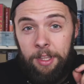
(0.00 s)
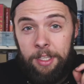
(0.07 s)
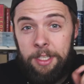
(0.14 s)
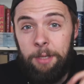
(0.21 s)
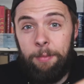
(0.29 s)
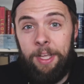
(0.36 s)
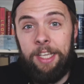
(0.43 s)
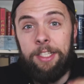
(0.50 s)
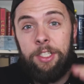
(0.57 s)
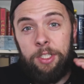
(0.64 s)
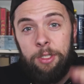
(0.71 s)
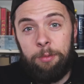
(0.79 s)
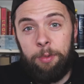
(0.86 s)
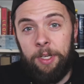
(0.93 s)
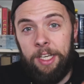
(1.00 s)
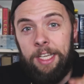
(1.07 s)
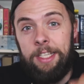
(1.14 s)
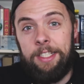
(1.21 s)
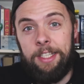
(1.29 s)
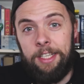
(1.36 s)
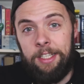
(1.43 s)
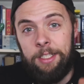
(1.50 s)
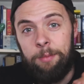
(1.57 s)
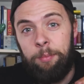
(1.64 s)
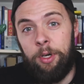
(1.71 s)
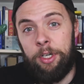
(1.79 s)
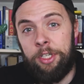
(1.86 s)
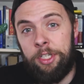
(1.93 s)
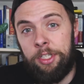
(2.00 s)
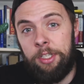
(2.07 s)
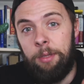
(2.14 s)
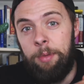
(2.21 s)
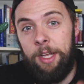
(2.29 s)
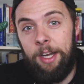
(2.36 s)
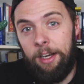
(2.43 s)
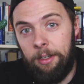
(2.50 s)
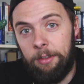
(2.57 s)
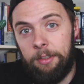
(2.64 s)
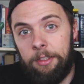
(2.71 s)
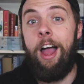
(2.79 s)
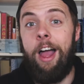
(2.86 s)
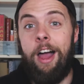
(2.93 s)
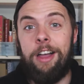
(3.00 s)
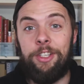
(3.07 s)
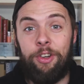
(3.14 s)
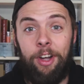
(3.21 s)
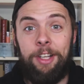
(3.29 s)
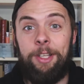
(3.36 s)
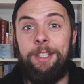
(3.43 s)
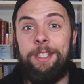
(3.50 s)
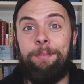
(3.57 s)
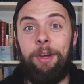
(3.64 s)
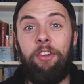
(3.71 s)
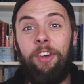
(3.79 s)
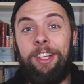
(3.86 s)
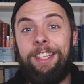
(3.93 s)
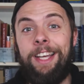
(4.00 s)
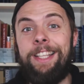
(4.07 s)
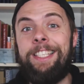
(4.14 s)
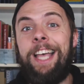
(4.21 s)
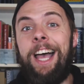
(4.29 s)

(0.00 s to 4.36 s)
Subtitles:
That's going to make it super easy to push the pin out. I tried using my granddad's